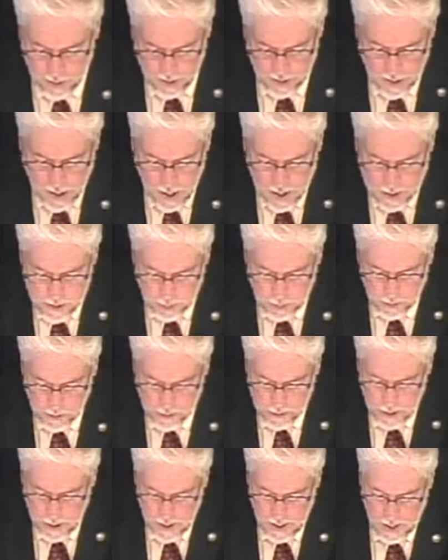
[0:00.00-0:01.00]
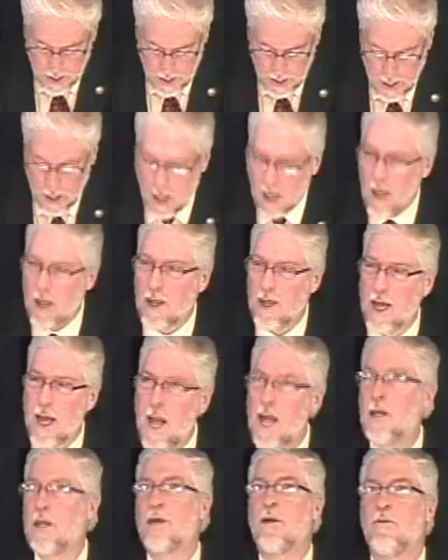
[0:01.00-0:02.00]
in the Gospels.
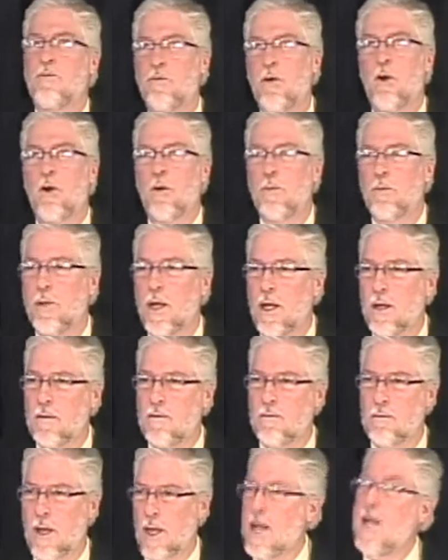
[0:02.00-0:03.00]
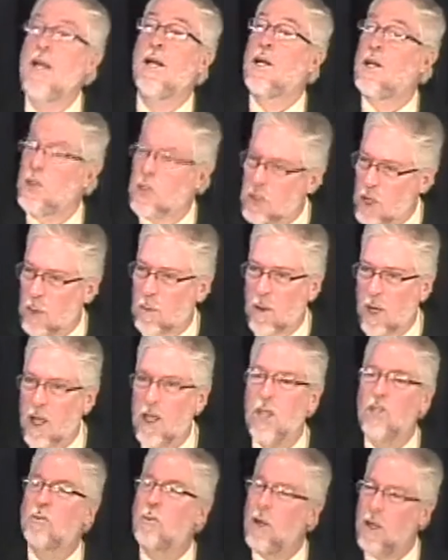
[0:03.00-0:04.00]
Can't confirm that the healing took
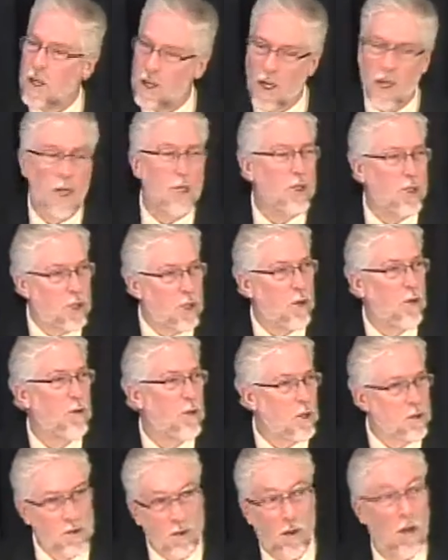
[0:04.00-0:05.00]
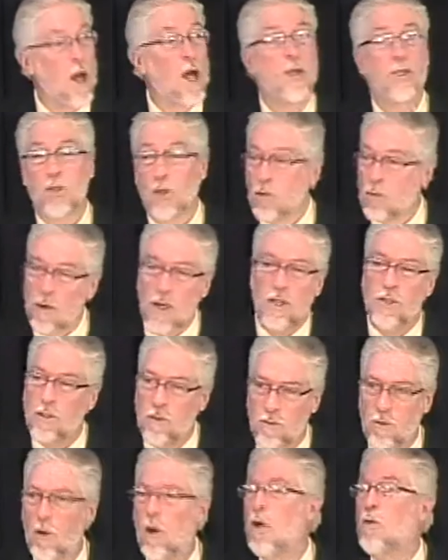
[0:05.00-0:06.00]
place, but it does show there's a logical
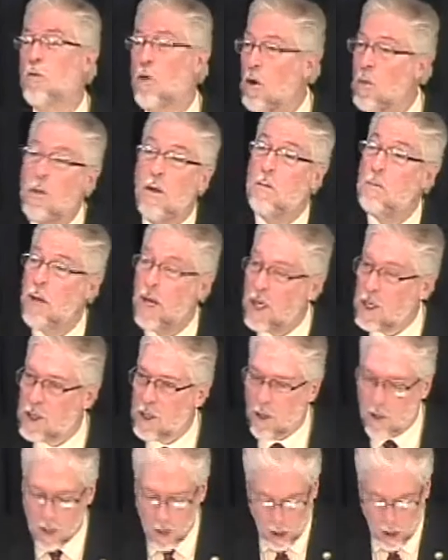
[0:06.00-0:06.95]
reason for a Roman military